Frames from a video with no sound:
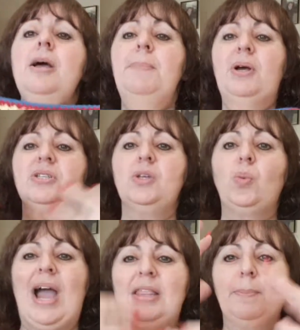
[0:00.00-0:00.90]
because the
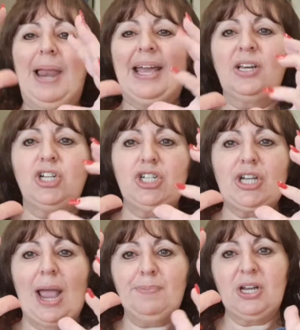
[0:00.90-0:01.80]
way the blanket is
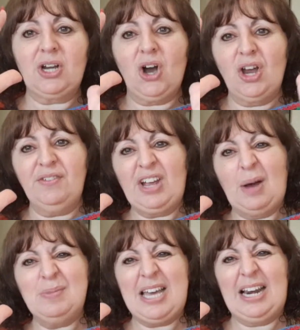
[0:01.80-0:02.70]
shaped, it kind of
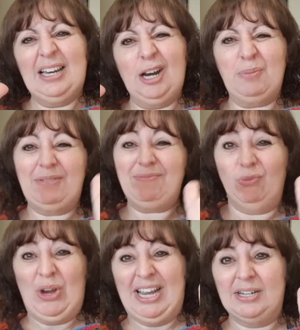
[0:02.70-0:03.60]
comes out a little bit
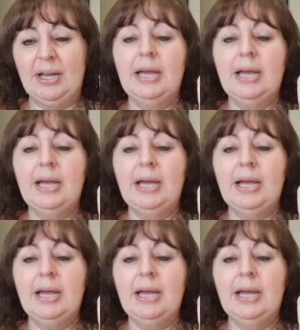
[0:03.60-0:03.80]
weird.